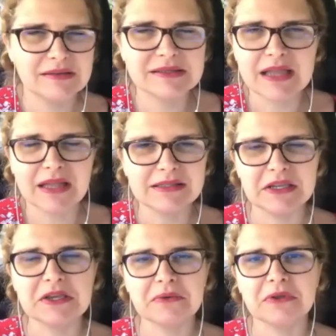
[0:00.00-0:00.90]

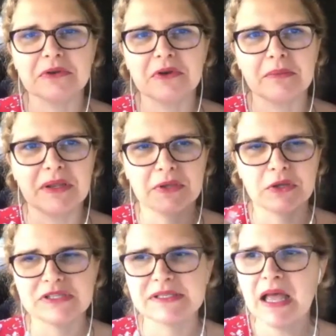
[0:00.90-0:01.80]
new. You know what I mean?
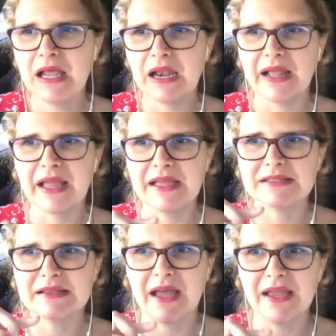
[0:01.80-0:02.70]
Because
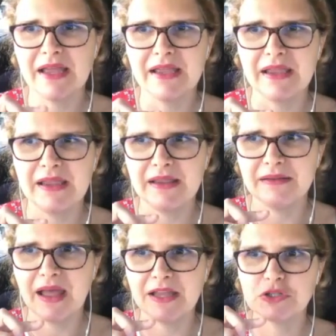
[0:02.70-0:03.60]

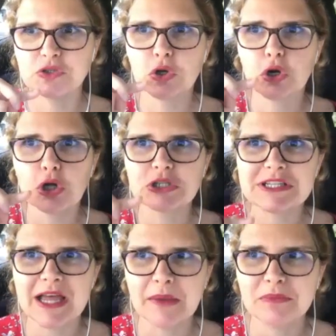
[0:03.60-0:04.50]
I took long
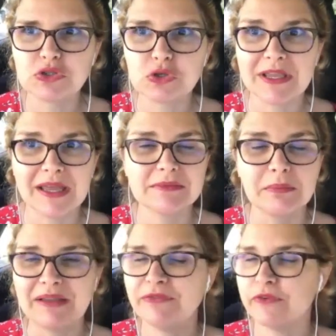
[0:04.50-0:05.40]
time to get
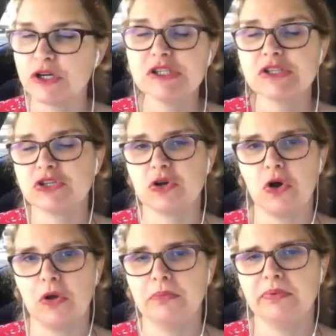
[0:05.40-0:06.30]
my first
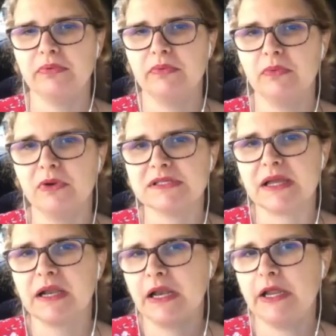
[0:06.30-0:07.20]
job. Was
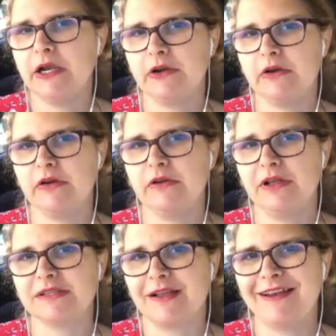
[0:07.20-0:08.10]
a cleaner,
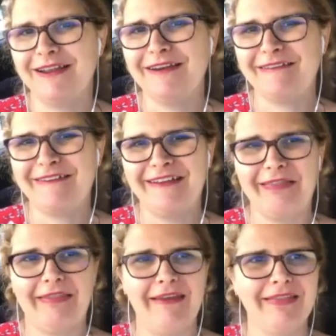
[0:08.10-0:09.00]

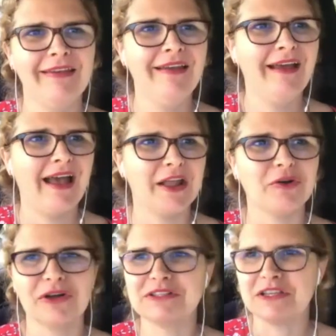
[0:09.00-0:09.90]
and then I
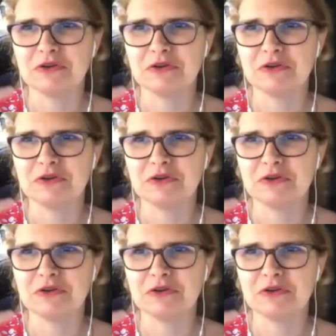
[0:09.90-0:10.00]
got in